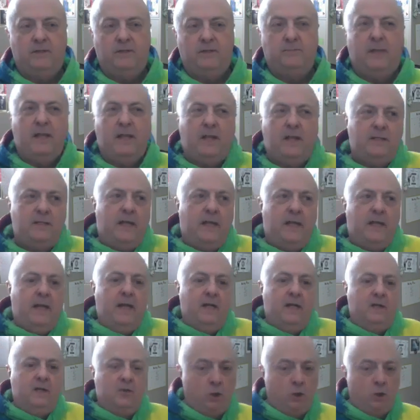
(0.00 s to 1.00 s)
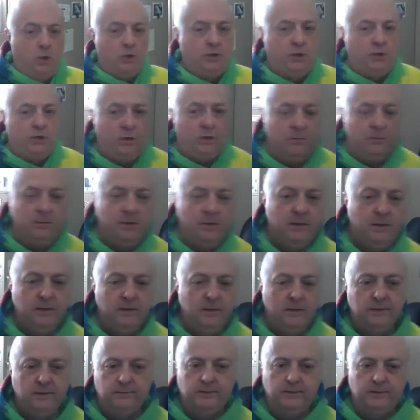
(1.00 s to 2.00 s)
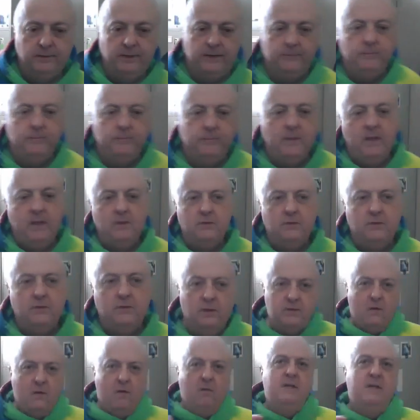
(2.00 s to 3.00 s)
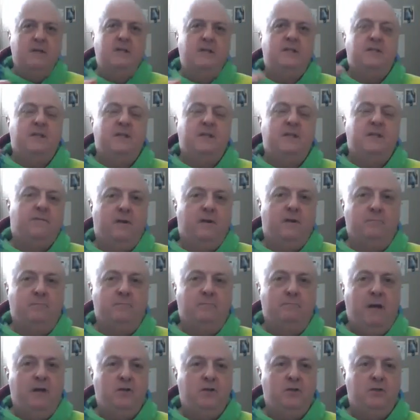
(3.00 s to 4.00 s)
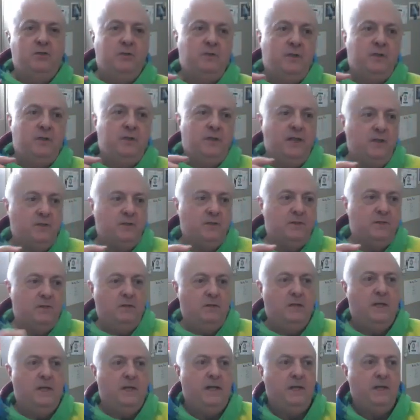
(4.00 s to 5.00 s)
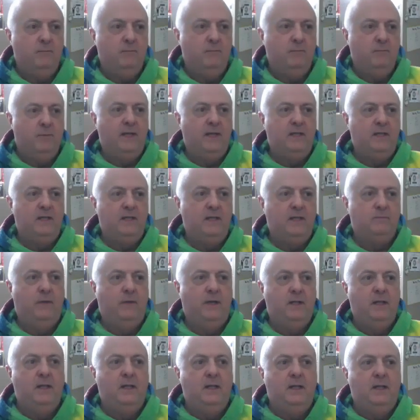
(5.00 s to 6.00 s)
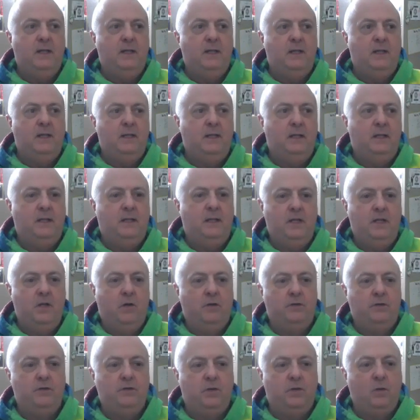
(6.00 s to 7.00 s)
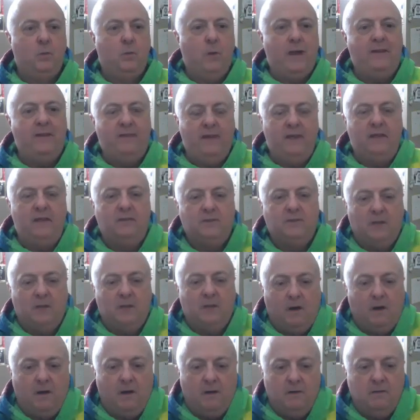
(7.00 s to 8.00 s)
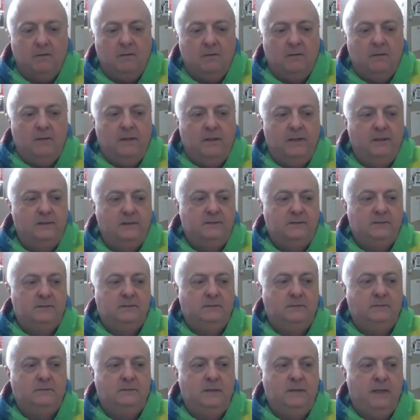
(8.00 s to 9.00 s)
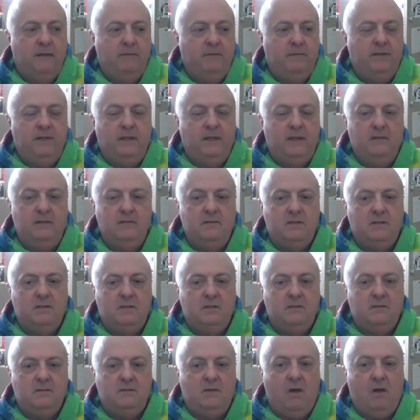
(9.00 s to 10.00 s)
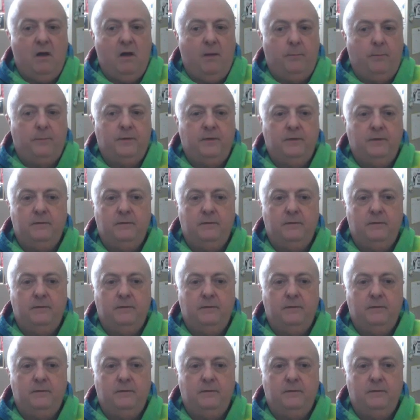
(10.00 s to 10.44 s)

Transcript: But that's, again, short term, right? So there's all these different measures and things that are taking place. But, so the way things are is everything's stopped.